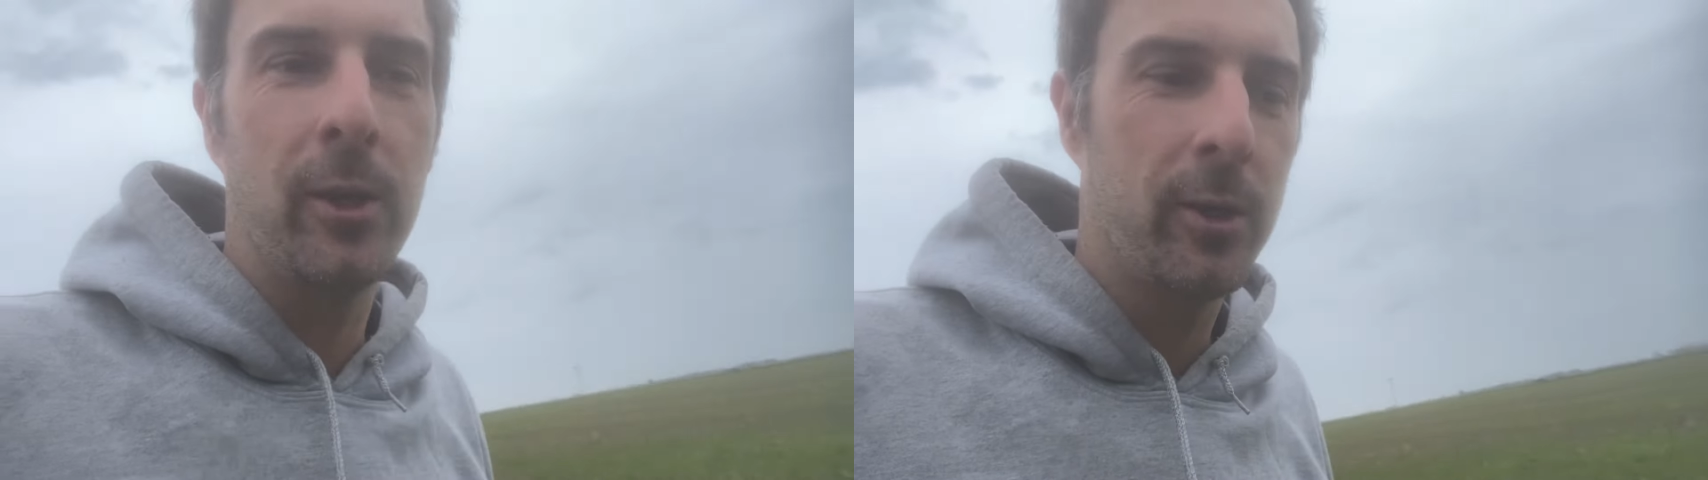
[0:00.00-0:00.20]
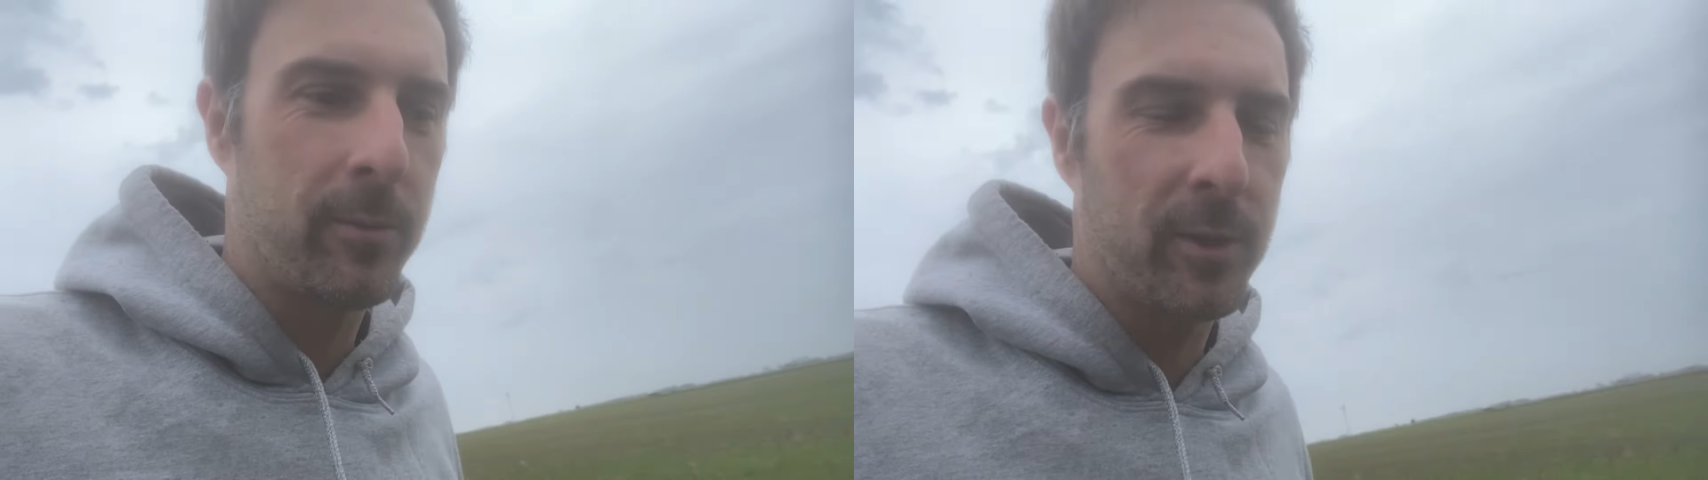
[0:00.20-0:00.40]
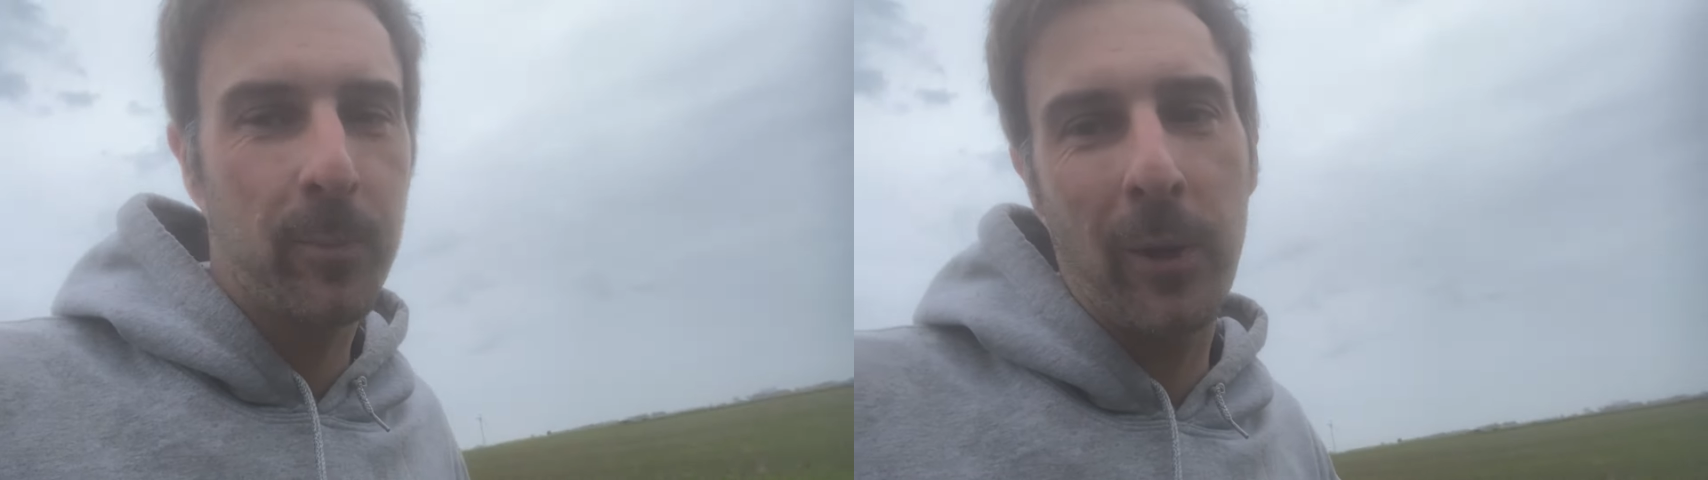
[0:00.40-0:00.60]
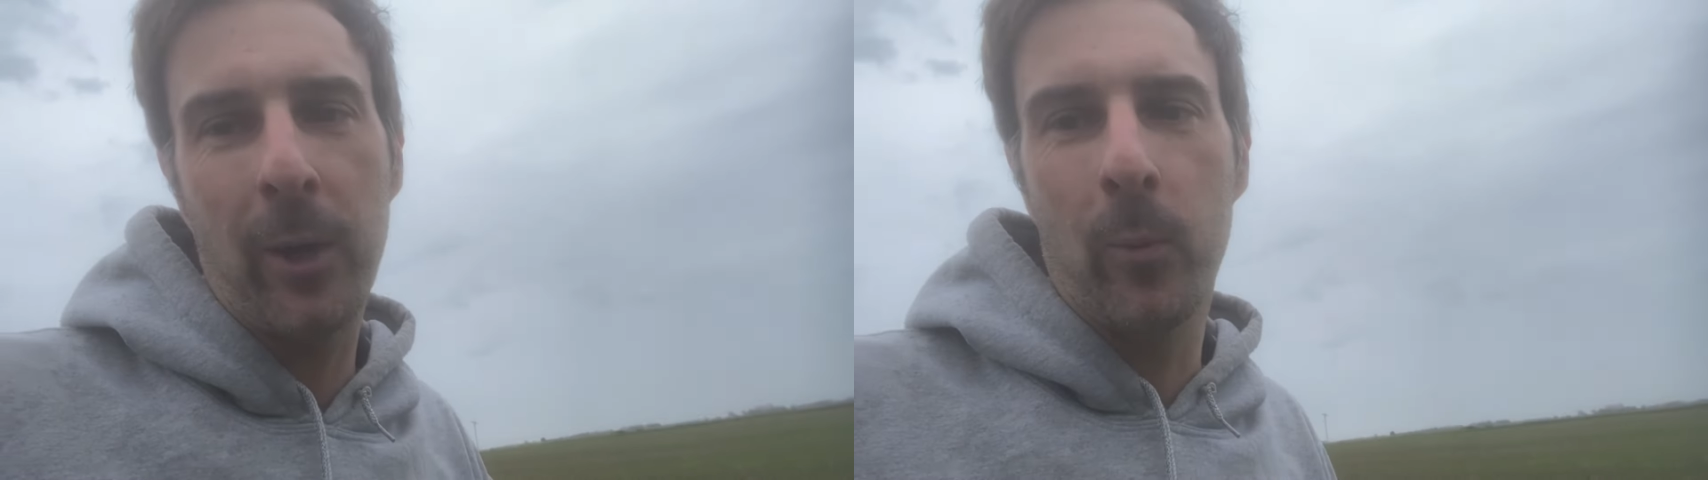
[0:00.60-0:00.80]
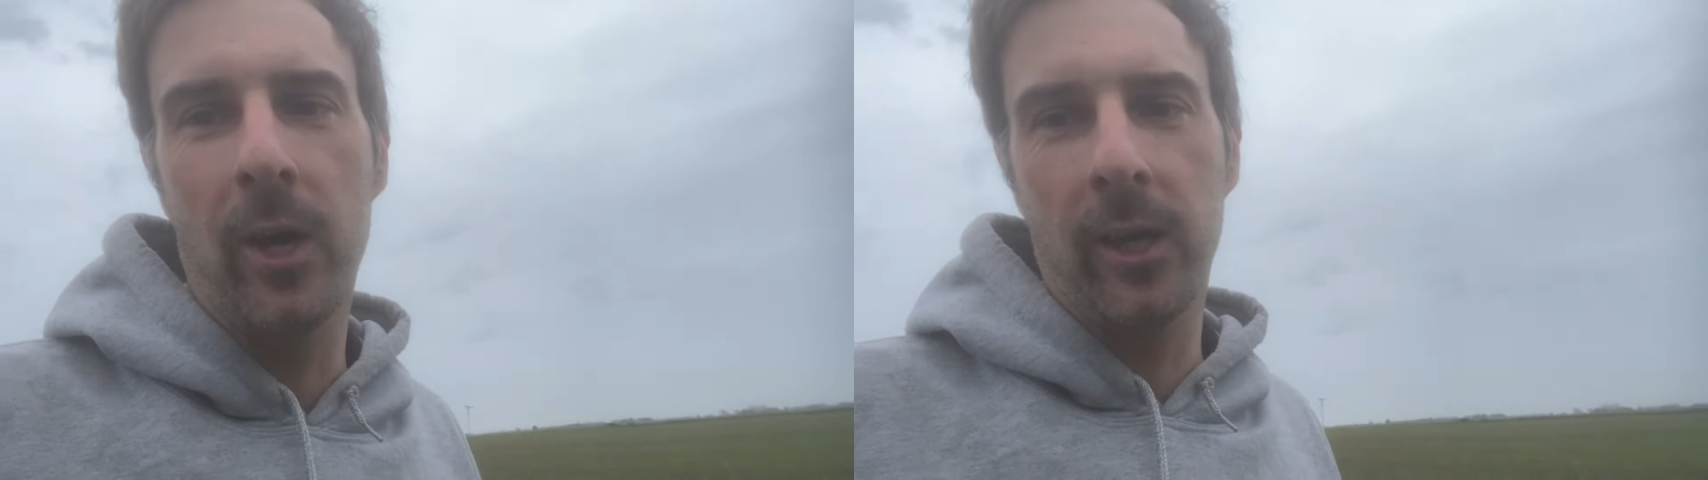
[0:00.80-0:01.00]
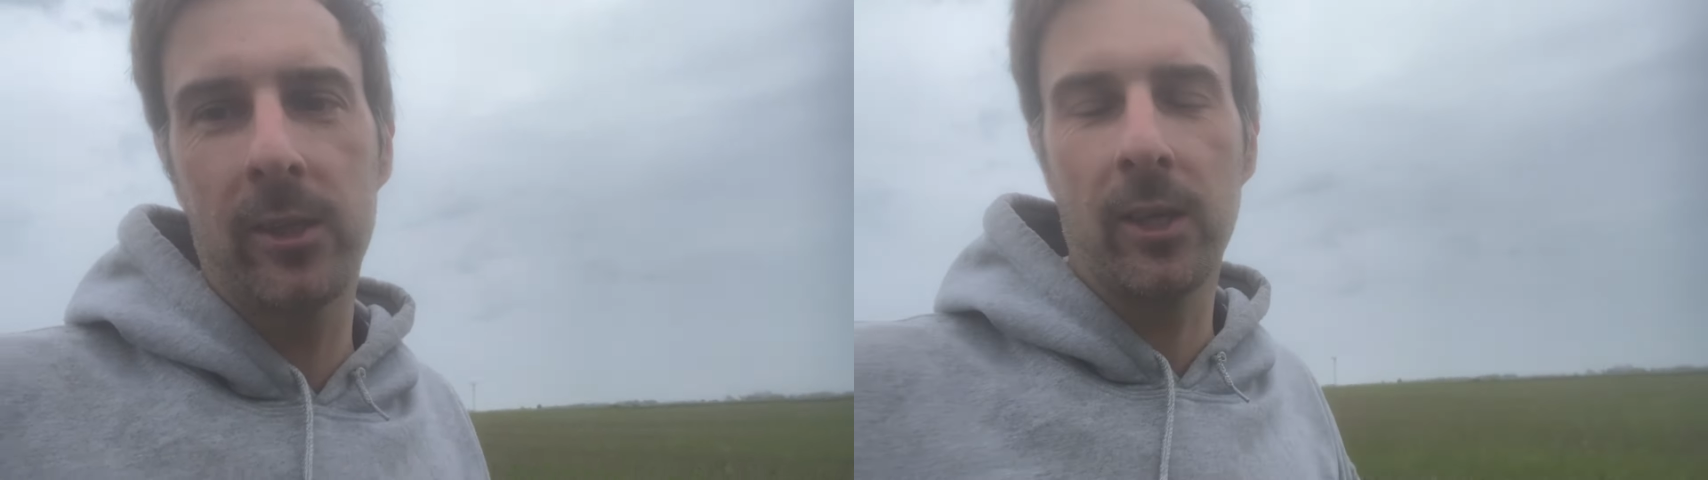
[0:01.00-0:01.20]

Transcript: do some spring work,